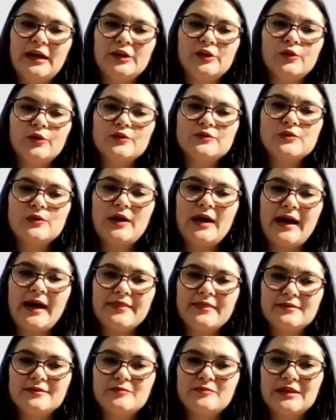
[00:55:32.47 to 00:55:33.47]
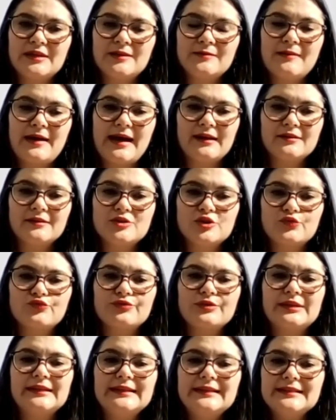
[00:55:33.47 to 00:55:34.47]
I also add this piggyback to
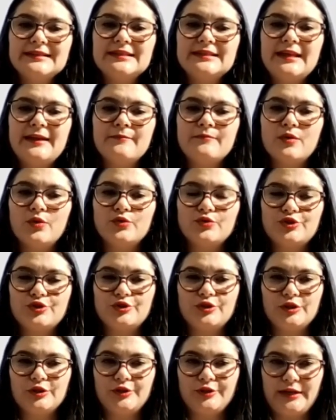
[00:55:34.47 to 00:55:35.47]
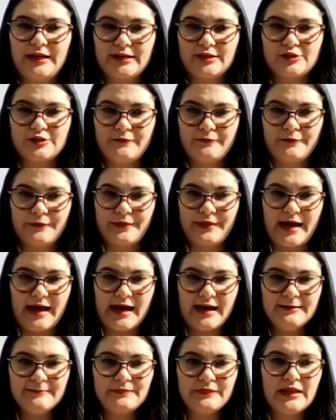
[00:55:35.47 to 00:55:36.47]
release the emotional connection for
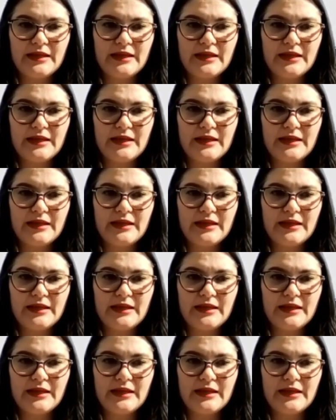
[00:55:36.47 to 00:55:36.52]
that,